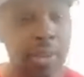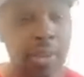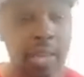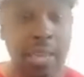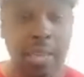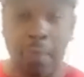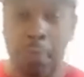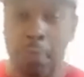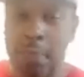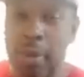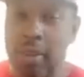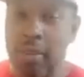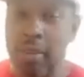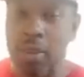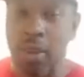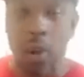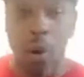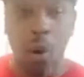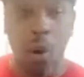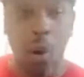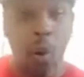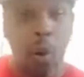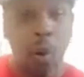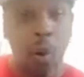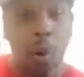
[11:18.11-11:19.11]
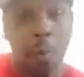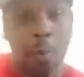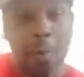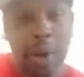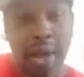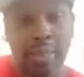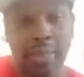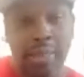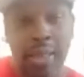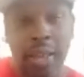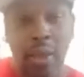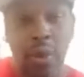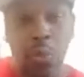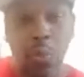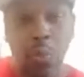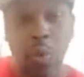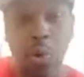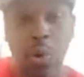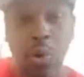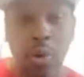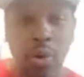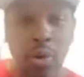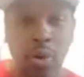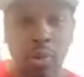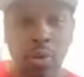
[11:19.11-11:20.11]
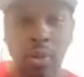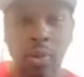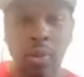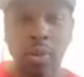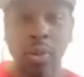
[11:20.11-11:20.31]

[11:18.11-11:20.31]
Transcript: Especially all my day one.